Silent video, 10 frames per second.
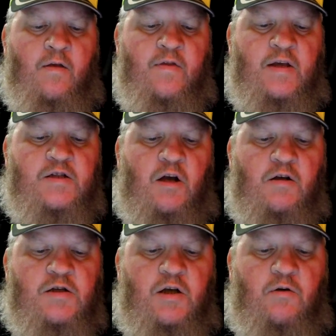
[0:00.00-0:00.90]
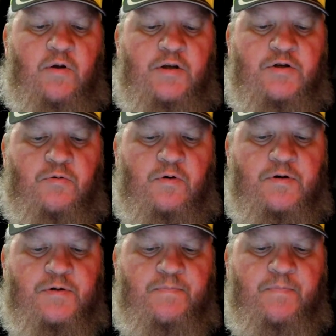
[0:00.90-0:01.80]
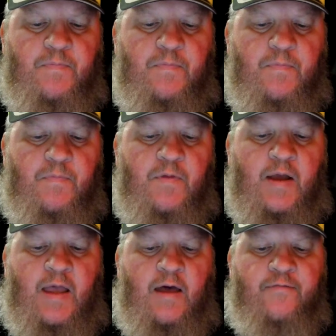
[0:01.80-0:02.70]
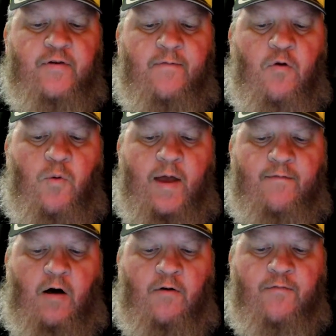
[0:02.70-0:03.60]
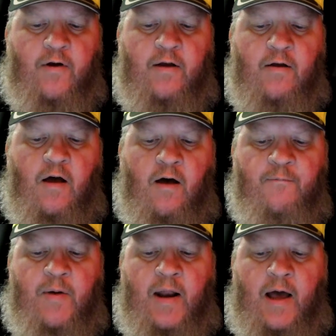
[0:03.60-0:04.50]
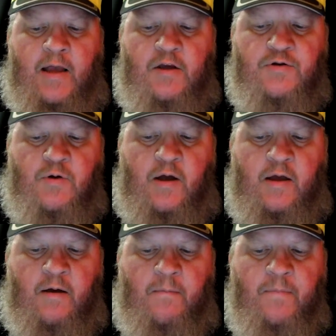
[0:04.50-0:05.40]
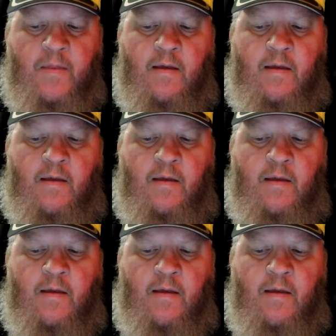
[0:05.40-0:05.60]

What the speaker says: This also is yours, the gift of the wave offering of Bnei Yisrael.